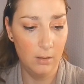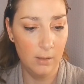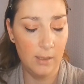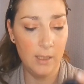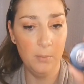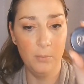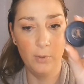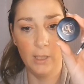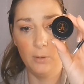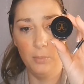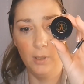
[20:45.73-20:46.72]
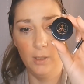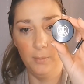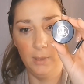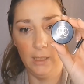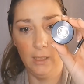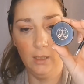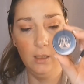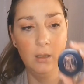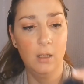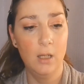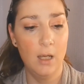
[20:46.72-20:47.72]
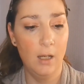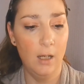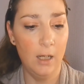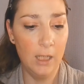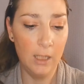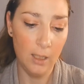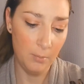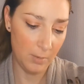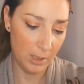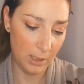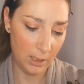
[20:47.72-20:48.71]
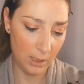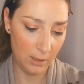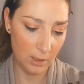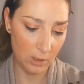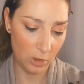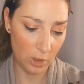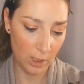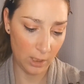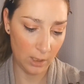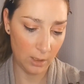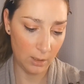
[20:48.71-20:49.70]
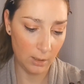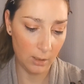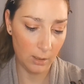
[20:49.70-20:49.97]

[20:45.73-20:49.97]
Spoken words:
Dip Brow Pomade. I got mine in the shade